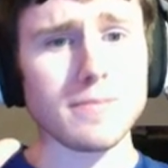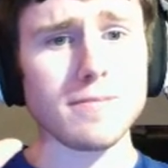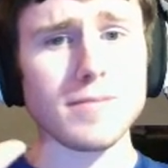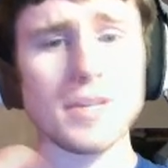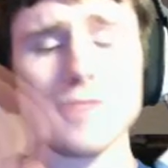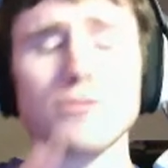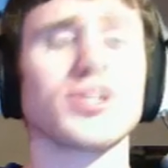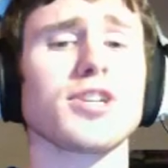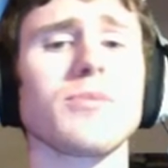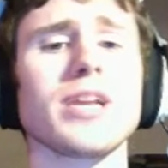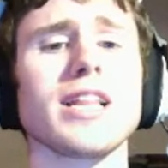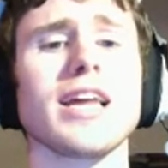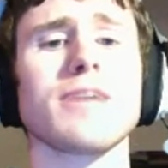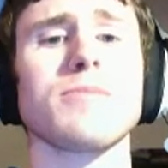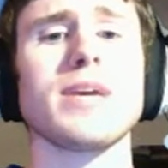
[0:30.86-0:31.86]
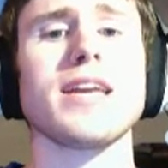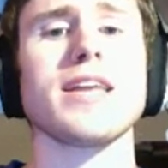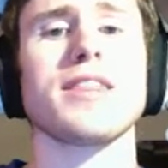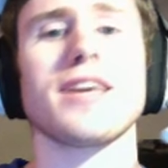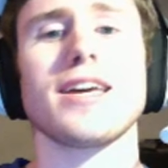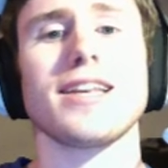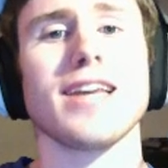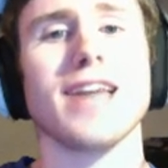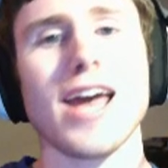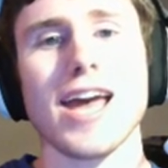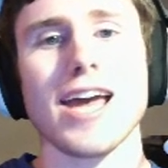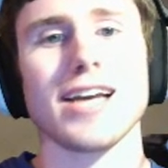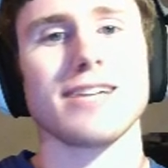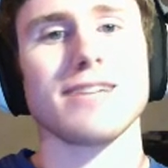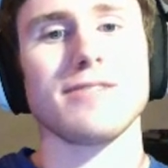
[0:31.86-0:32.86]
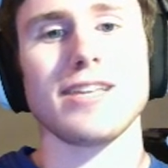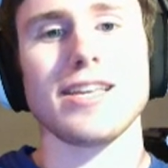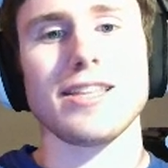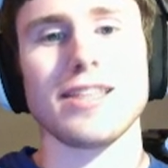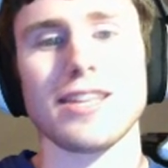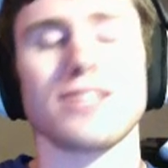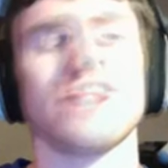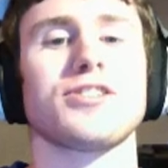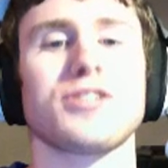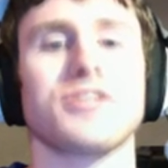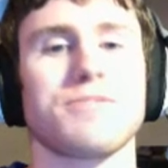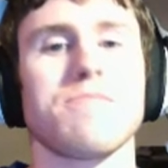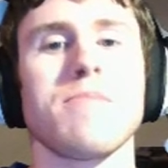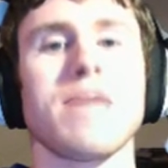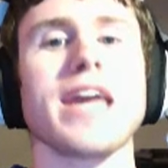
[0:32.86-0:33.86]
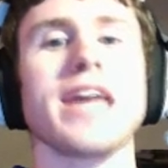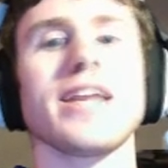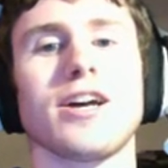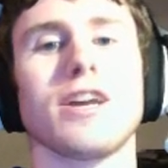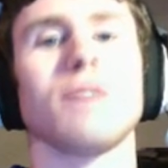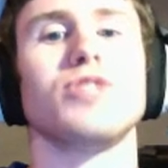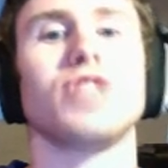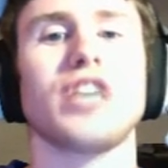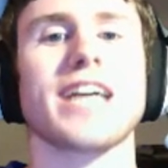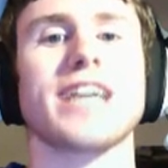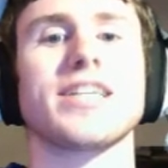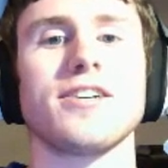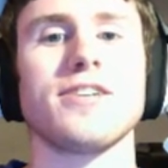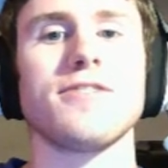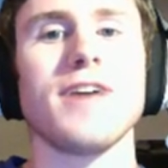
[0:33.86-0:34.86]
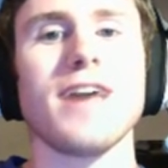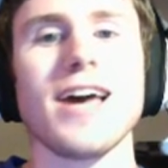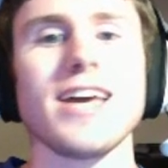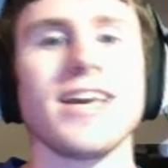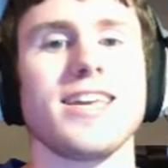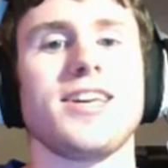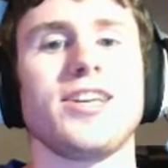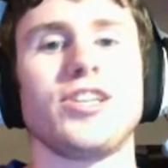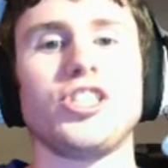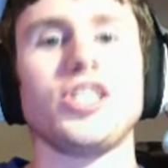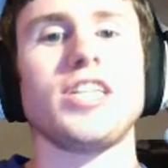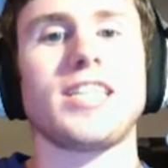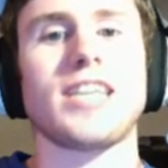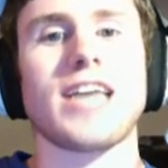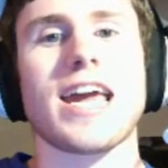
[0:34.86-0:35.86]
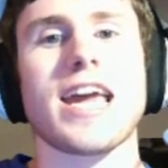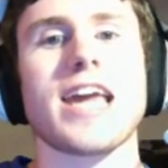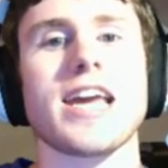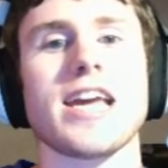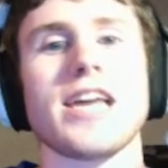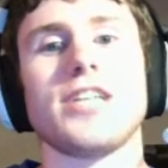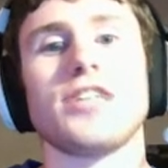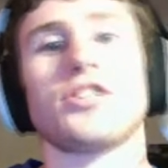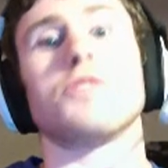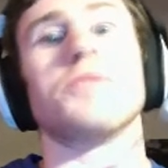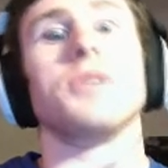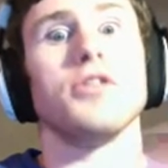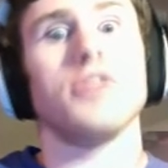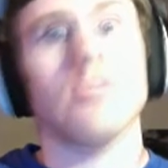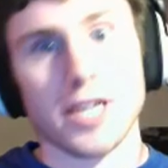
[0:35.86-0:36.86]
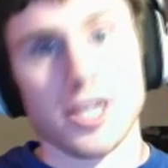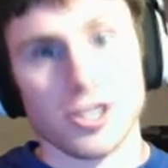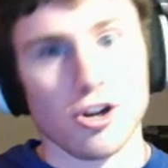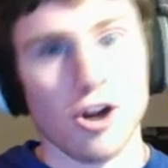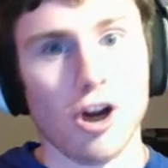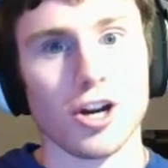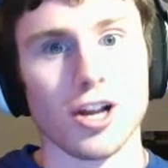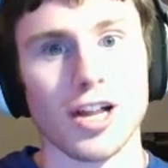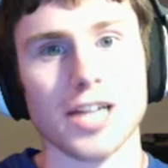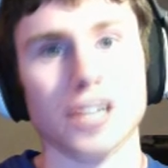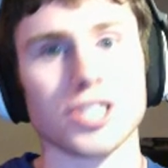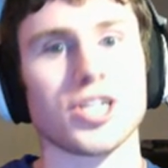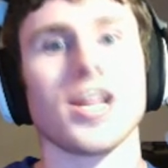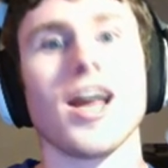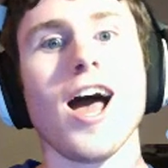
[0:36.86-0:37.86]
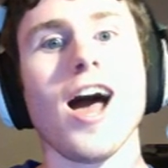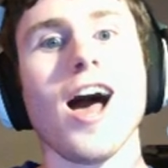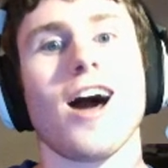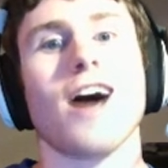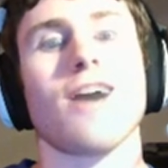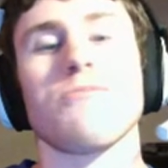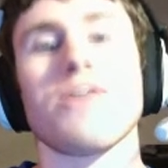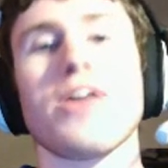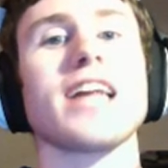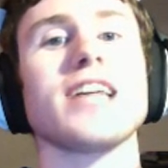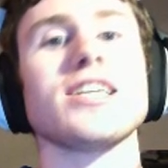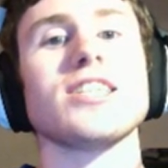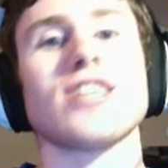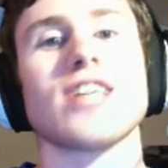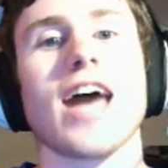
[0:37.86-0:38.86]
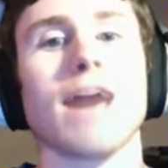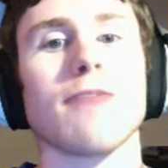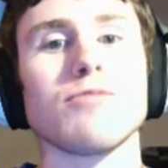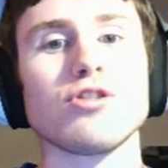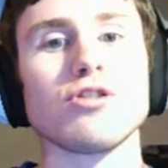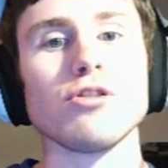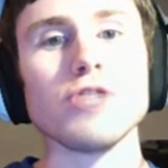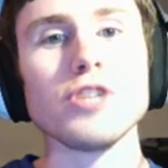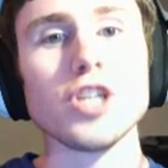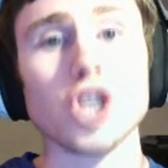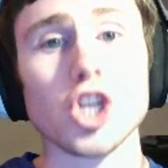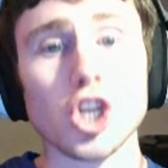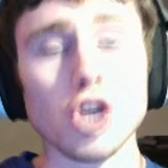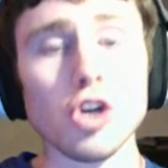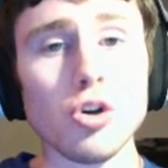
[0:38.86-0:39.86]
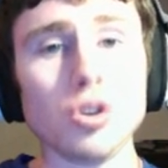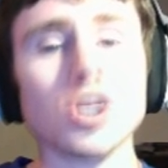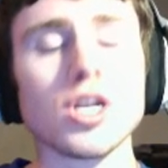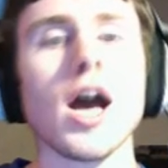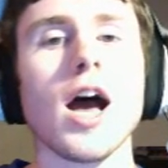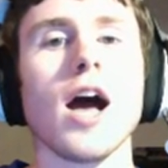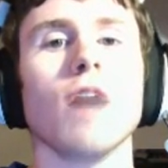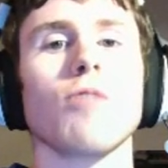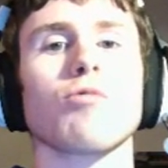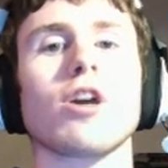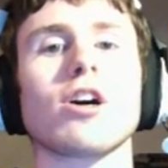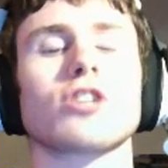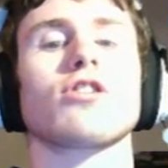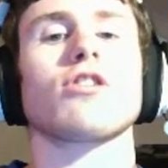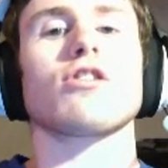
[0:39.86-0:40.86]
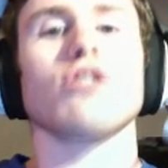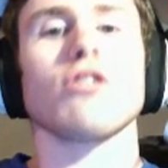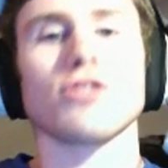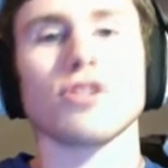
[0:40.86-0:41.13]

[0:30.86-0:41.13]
for somebody like me that that's main objective in G T A is to build the biggest car collection, uh, that is absolutely huge. Rockstar has also